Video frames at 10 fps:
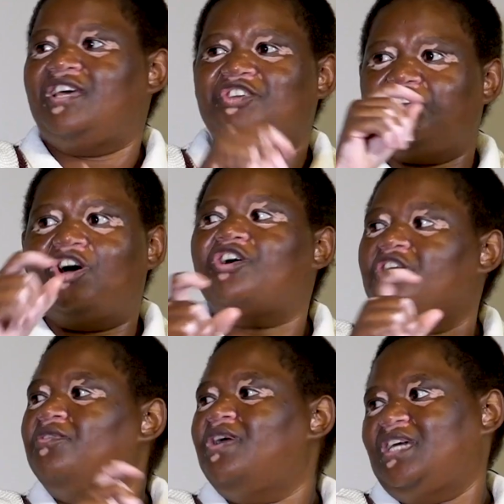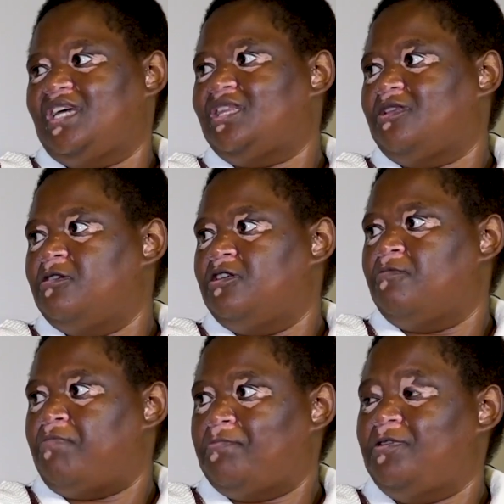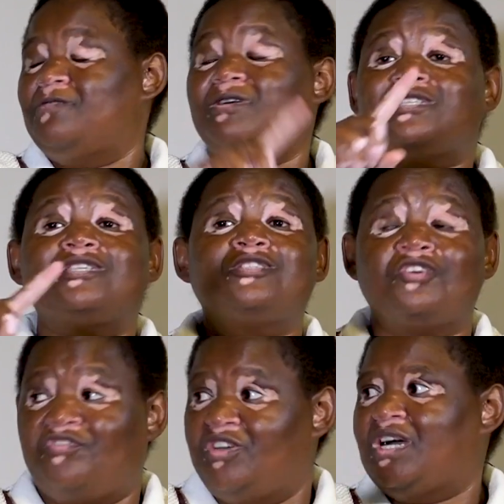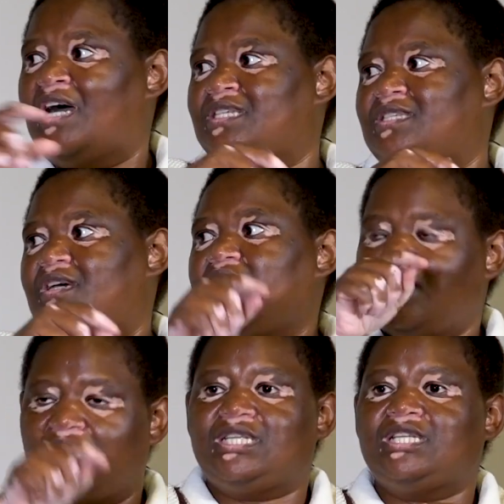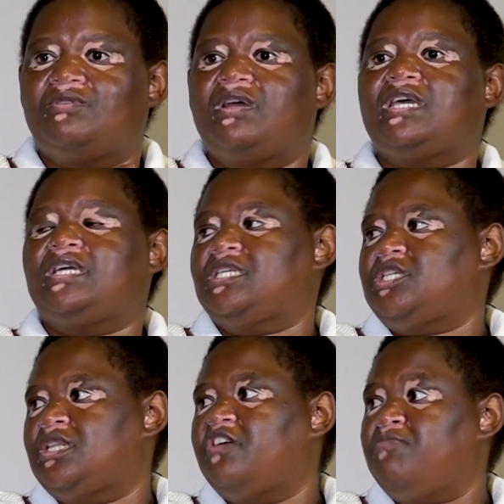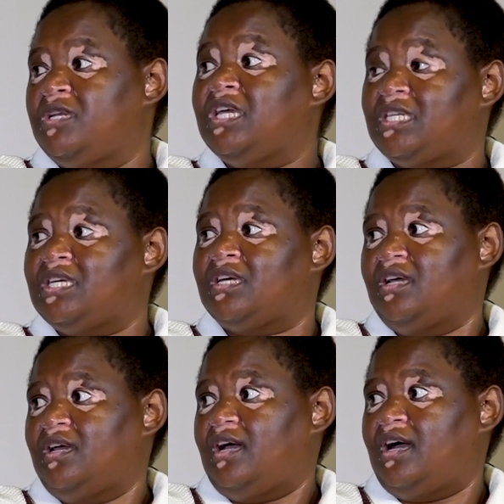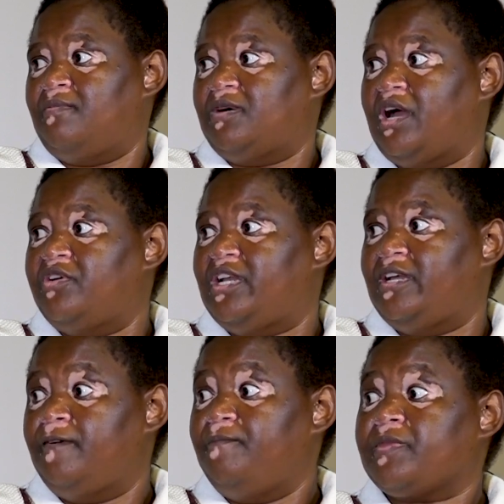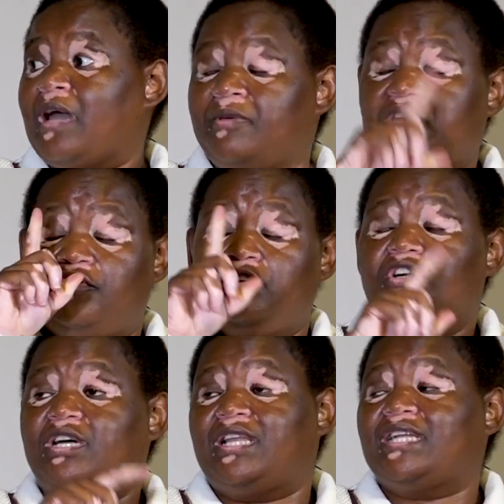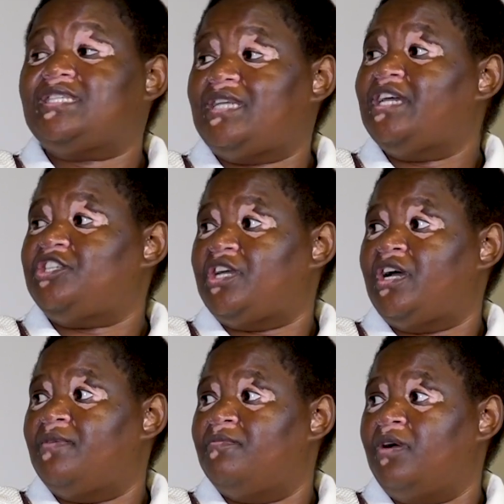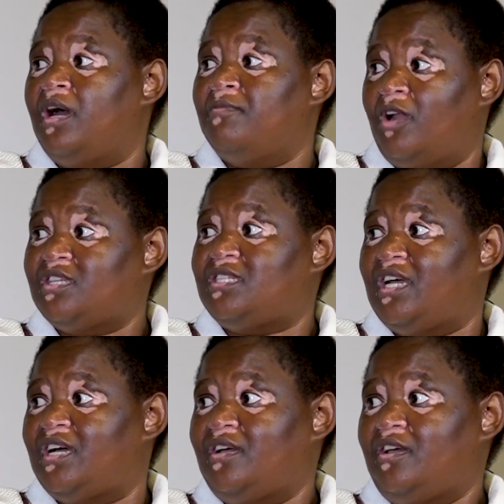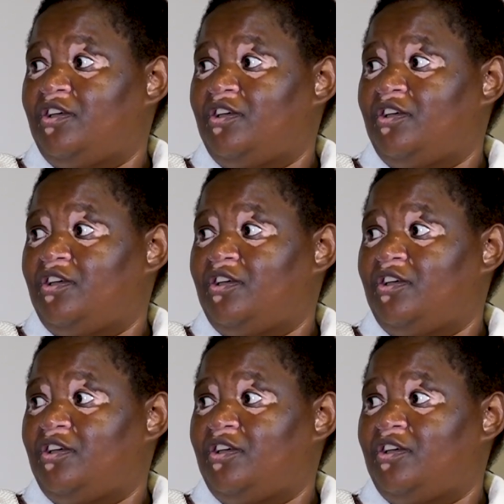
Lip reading: then you're not going to really get the popular but deserving guys getting the recognition they've been getting currently. I mean, if you look at that stage last year,